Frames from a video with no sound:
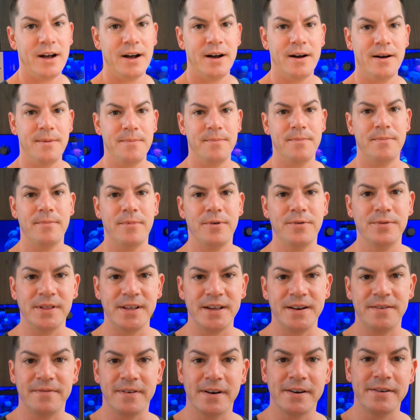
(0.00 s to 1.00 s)

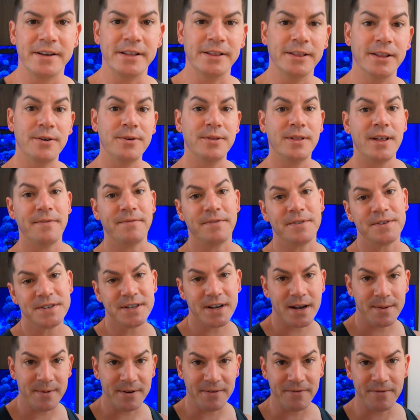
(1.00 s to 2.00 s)
only in very low levels
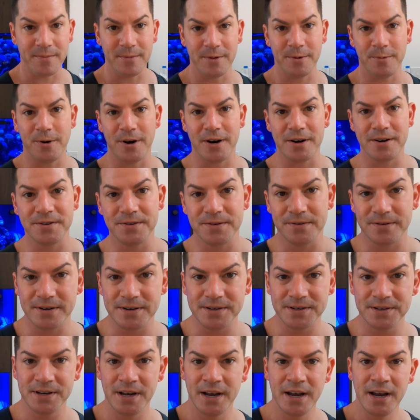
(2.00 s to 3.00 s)
coming from the water
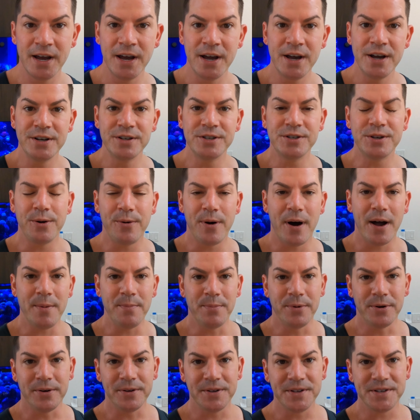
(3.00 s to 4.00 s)
source. So I
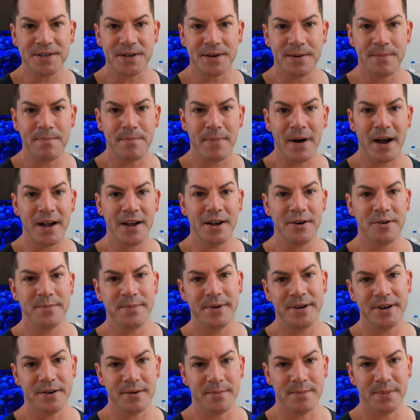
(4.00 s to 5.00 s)
pulled some
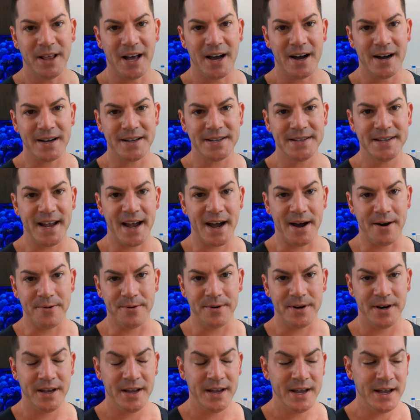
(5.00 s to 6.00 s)
BioPure blocks
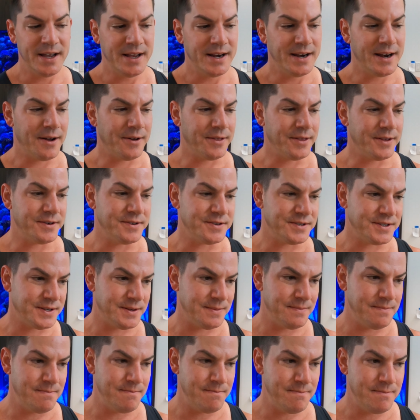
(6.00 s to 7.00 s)
out. Now,
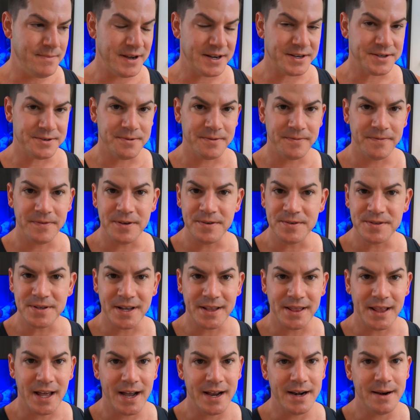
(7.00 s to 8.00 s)
there's mixed reviews
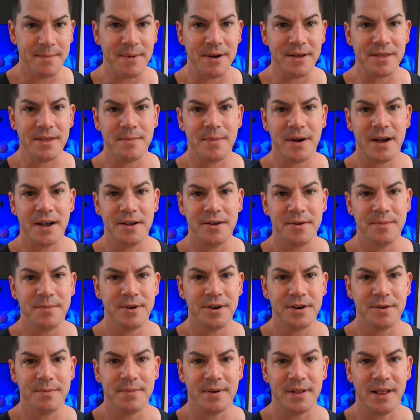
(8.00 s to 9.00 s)
online about the
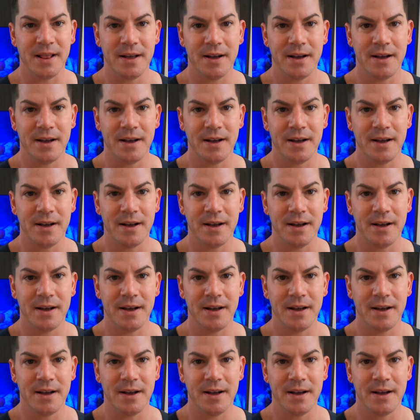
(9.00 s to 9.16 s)
BioPure